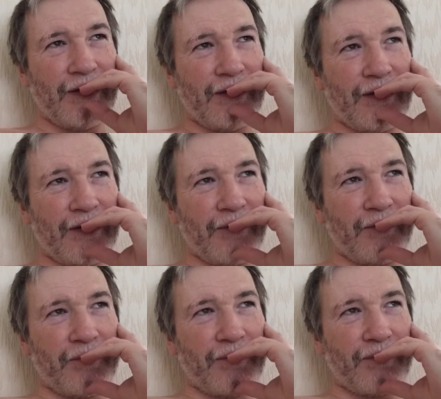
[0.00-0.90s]

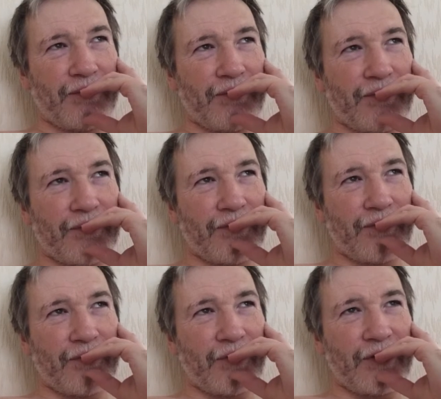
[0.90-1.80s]

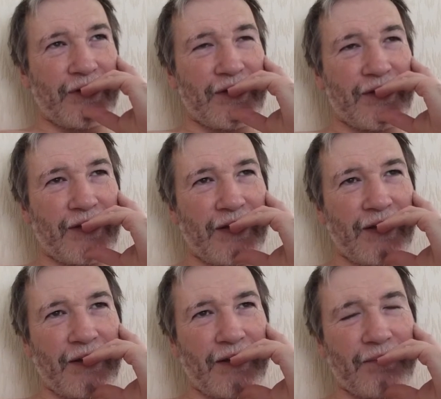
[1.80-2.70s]
prior to saying
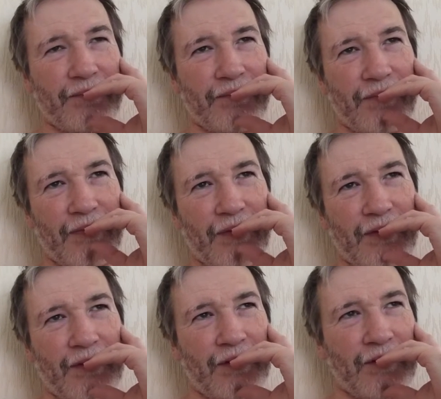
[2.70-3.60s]
it.
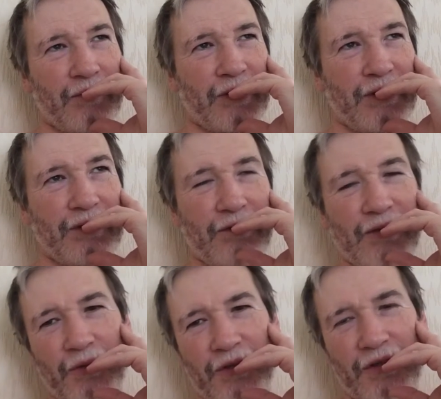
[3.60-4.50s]
And I don't
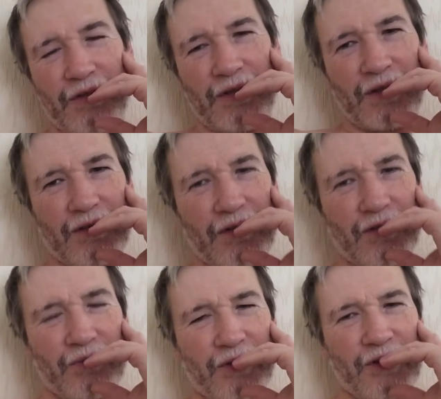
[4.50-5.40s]
really want to do that. I
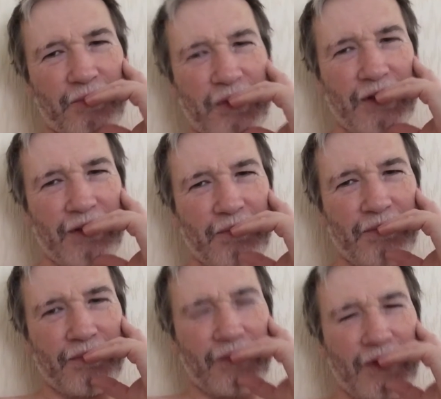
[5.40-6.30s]
just want to speak
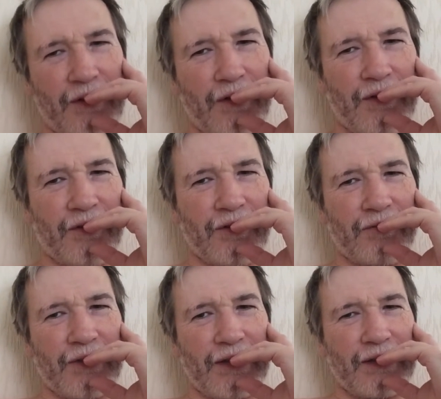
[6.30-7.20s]

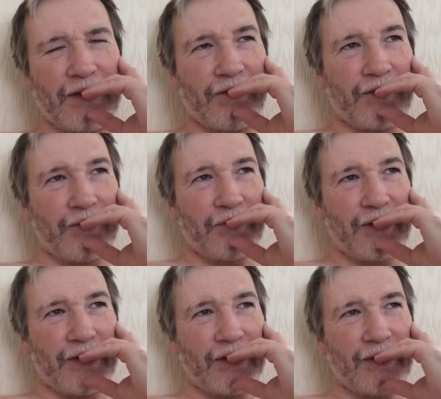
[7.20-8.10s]
directly from
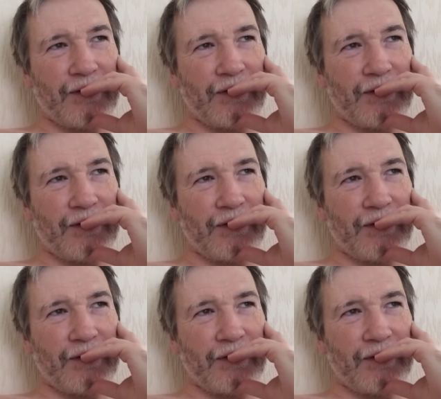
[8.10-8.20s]
my